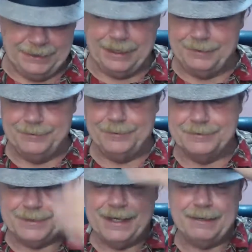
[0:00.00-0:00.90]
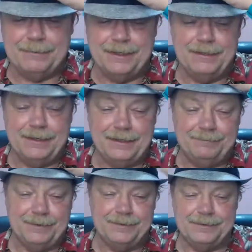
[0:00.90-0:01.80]
I'll do the same. That
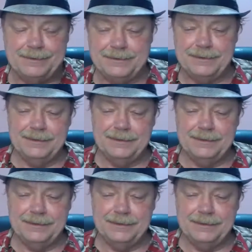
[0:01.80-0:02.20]
if there's